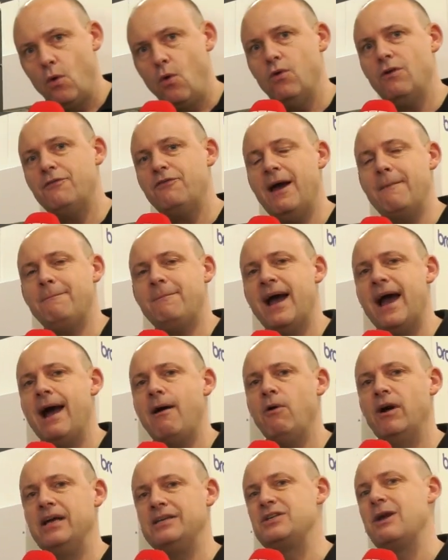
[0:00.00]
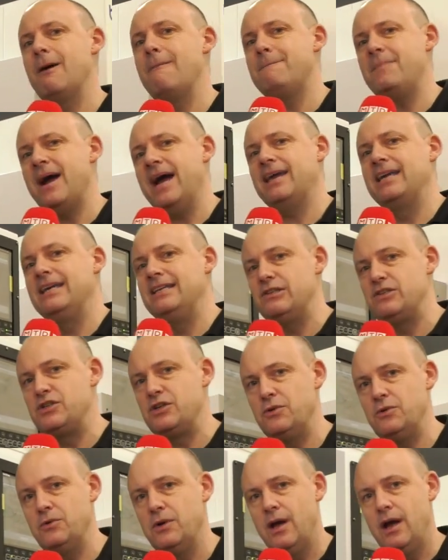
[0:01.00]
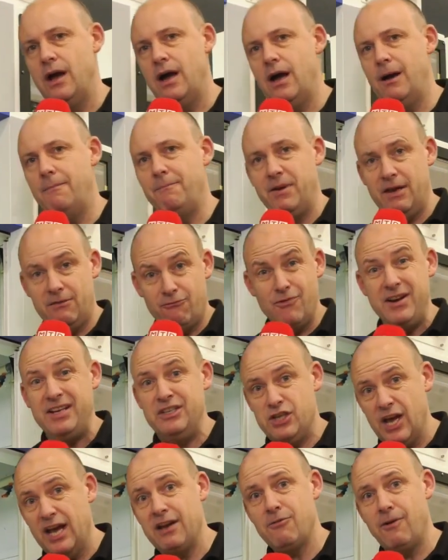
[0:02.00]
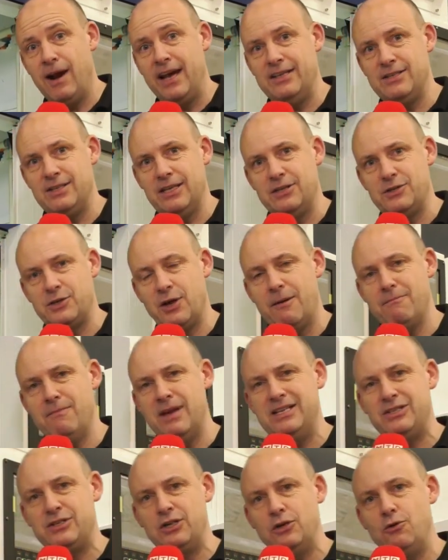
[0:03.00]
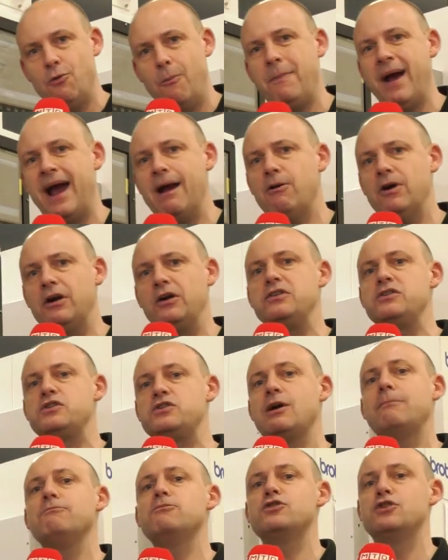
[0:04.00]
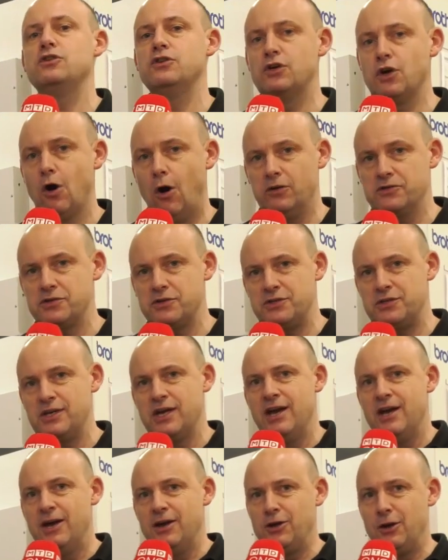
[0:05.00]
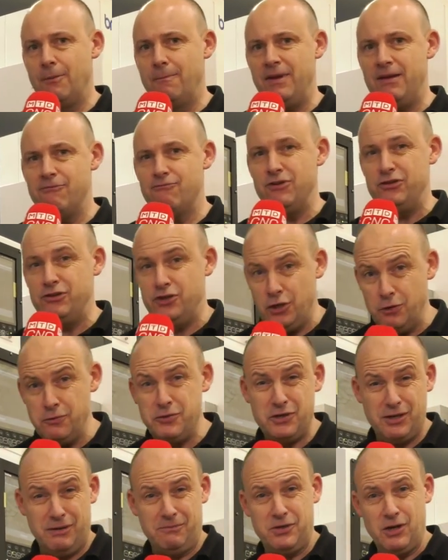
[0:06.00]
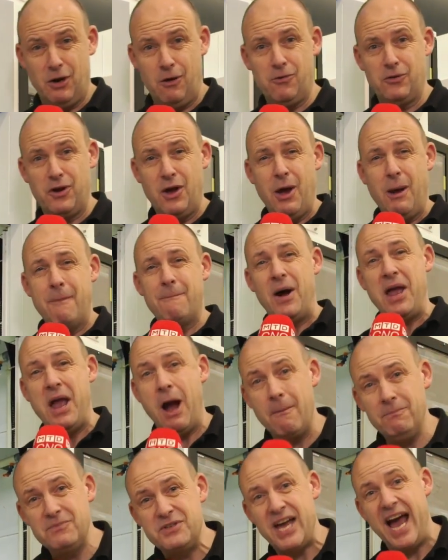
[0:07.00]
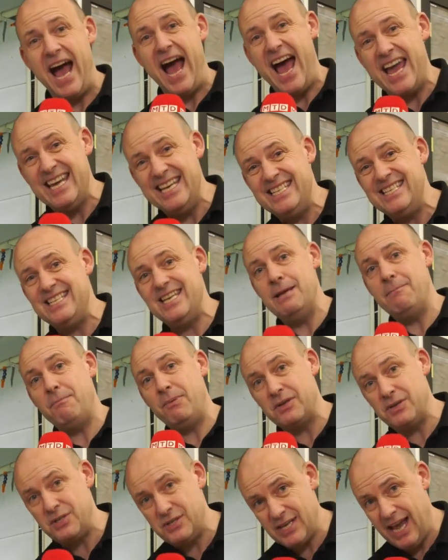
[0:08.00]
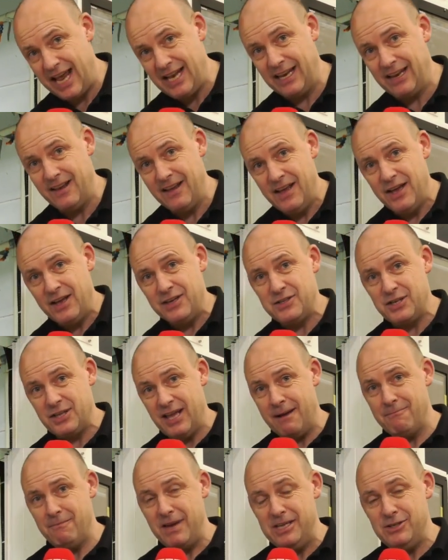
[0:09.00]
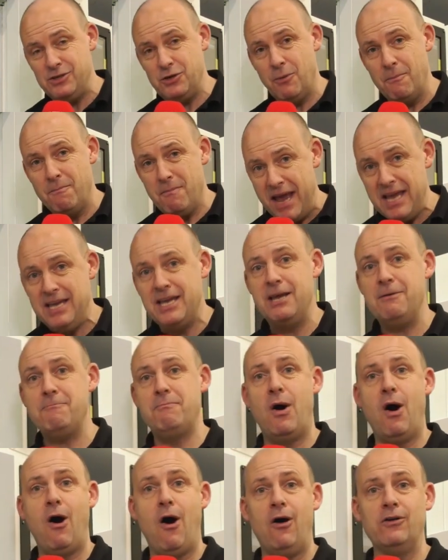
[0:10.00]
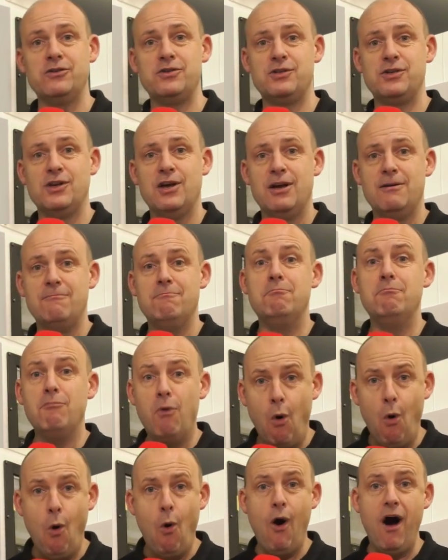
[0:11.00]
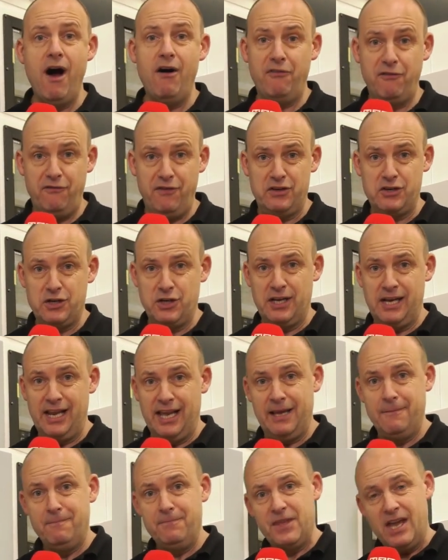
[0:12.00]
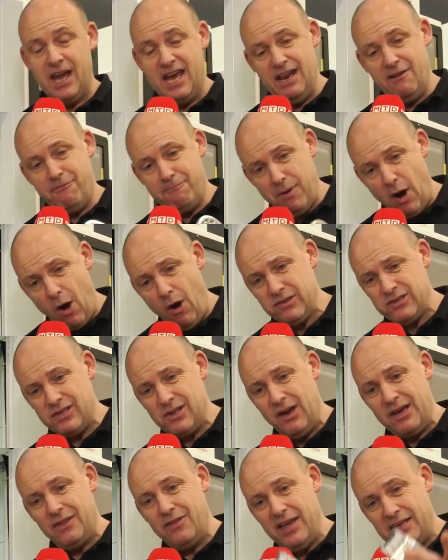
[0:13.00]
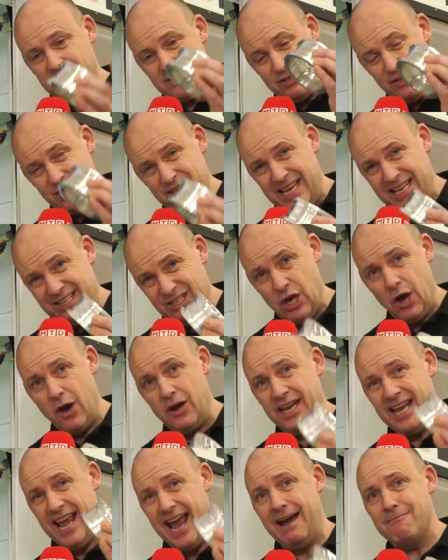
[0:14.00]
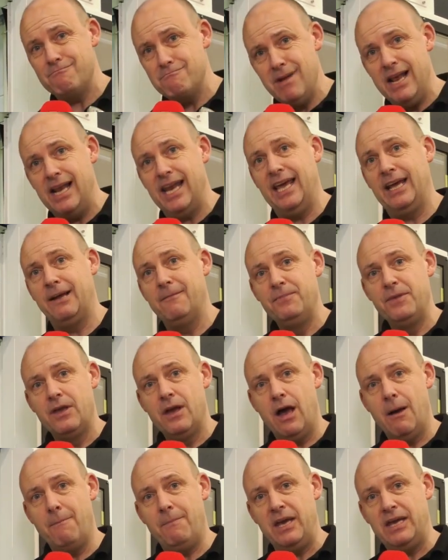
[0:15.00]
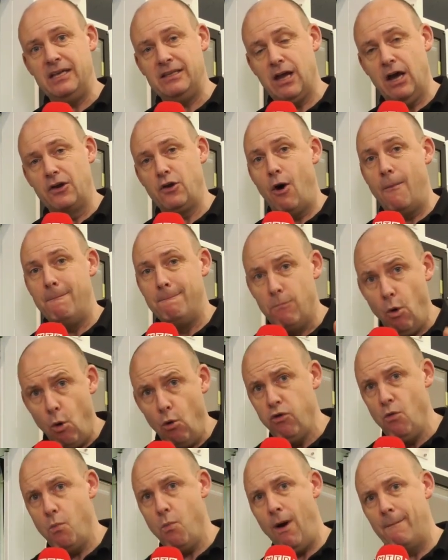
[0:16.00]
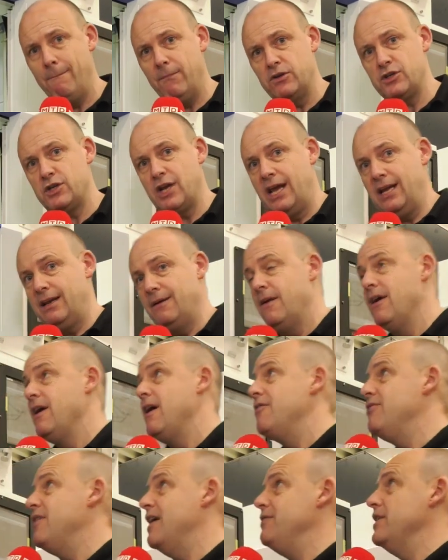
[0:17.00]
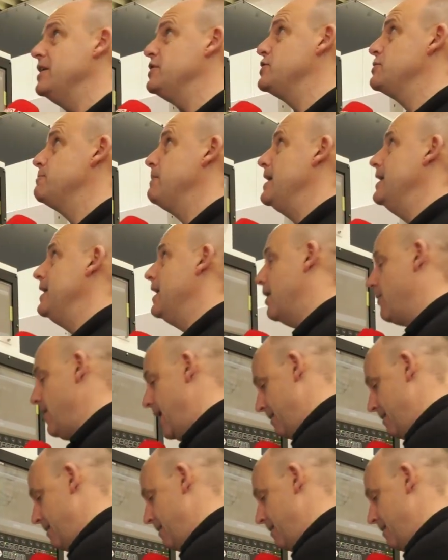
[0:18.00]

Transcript: all of that power is going back into um, being regenerated. So it means that your power consumption costs can be reduced, I'm told, by up to 80%. So that means you're making parts more efficiently. And if parts like this that need turning and milling are being done on more than one machine, then this Speedio